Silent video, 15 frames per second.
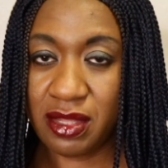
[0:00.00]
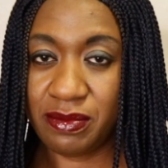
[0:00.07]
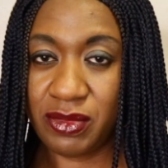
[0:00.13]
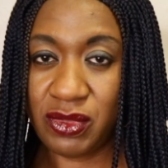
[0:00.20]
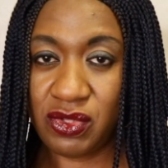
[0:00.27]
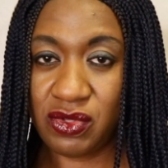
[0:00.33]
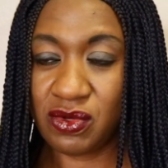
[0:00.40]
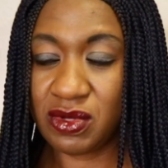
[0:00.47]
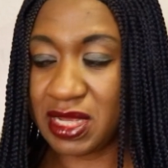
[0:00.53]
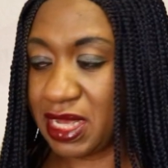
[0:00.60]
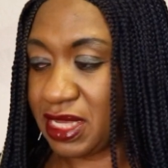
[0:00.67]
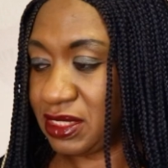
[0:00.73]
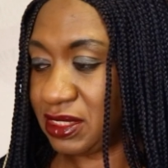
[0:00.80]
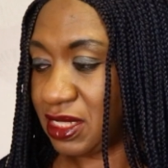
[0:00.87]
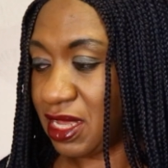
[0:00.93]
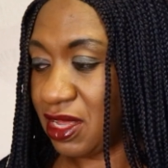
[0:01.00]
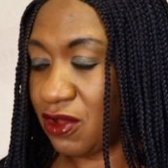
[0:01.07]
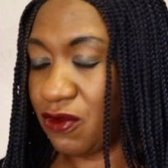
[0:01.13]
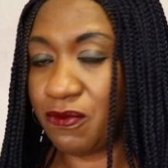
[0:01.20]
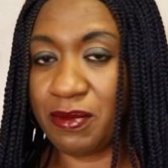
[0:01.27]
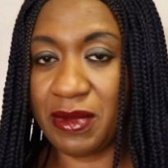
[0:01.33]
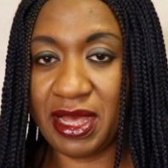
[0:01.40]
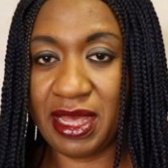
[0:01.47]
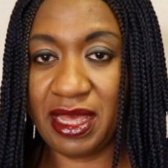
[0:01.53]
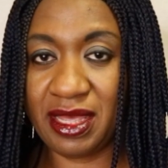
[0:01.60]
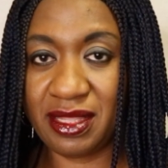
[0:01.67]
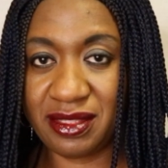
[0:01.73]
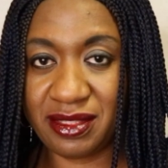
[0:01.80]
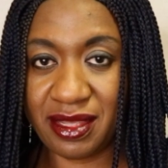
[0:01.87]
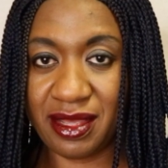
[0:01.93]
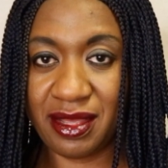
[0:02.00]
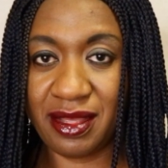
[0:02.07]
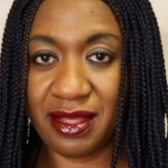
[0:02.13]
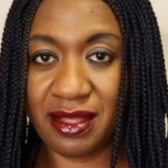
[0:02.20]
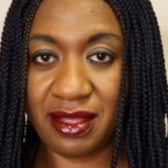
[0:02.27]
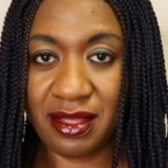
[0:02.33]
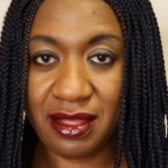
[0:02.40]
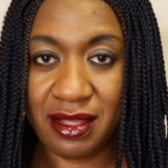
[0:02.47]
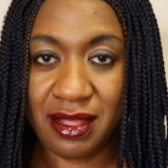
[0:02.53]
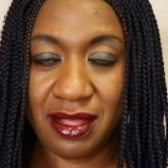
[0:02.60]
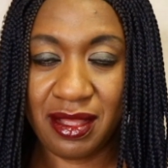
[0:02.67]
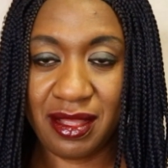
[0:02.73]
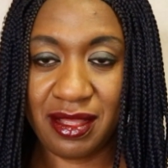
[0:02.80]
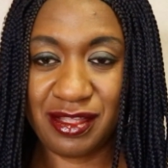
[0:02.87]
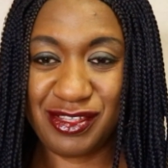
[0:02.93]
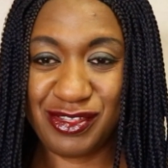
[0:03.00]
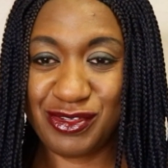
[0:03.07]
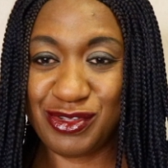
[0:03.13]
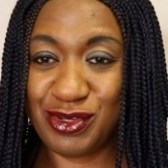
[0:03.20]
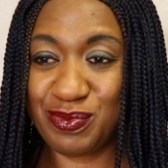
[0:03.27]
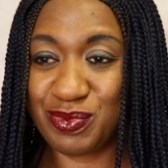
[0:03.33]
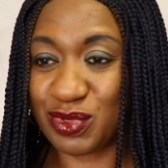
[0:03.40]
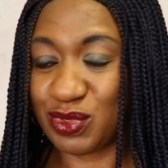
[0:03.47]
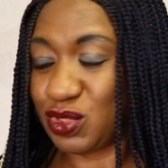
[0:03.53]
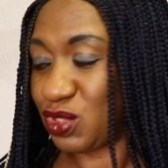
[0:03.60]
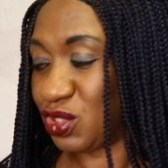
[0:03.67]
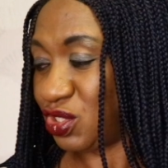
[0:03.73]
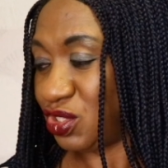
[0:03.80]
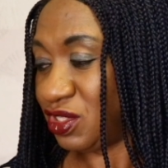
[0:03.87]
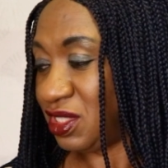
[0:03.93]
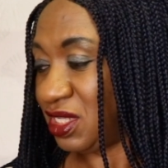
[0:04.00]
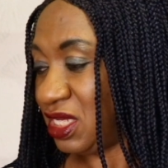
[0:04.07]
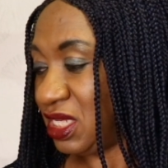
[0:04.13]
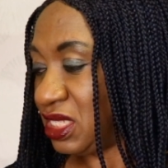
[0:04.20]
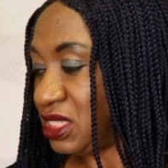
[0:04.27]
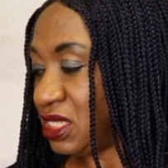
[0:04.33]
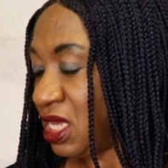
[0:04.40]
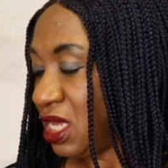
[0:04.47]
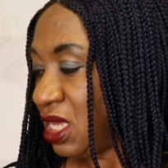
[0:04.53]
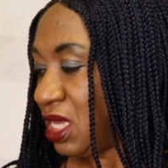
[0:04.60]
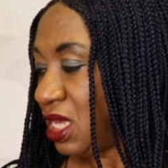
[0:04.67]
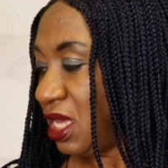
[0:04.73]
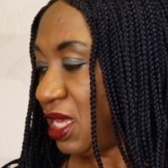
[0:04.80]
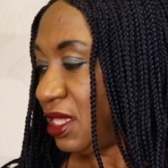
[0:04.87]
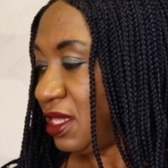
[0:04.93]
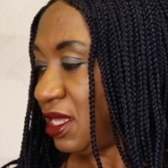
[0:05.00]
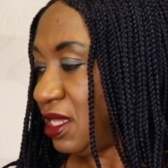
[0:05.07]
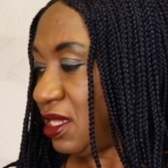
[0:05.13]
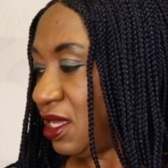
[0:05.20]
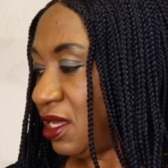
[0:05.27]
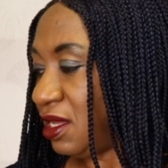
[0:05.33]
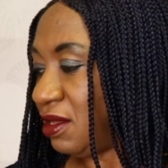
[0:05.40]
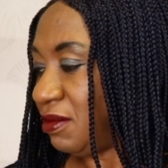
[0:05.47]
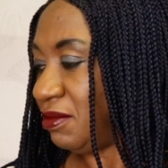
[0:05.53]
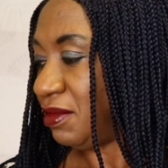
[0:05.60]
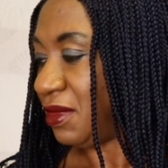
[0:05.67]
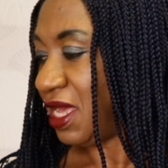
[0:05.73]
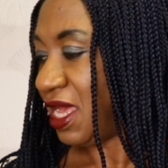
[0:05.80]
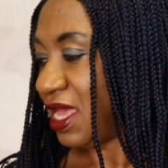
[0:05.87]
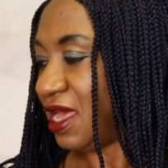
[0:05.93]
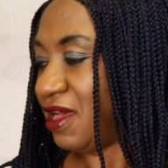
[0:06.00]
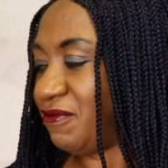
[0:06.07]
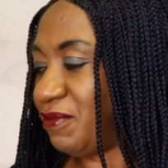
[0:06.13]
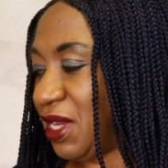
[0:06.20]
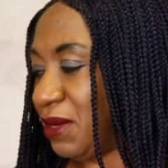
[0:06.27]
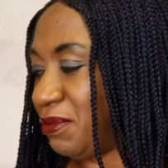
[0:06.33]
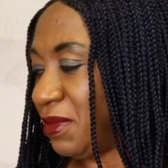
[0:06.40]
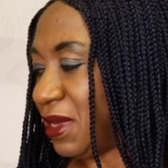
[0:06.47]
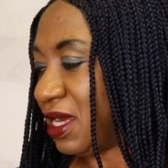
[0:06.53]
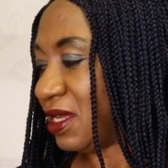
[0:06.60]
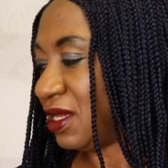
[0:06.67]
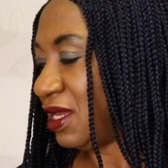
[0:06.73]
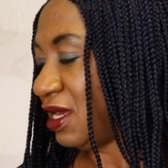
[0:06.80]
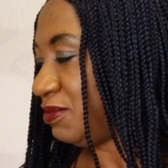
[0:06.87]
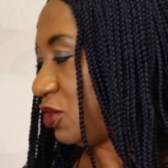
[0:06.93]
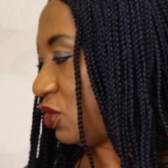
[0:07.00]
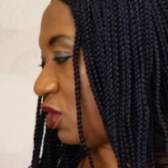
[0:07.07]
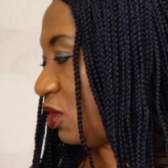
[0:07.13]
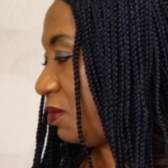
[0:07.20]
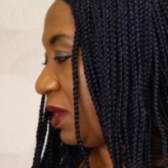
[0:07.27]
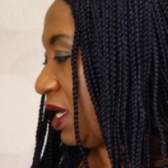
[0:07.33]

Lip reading: you guys how my entire studio production is. And then I have my Mac laptop,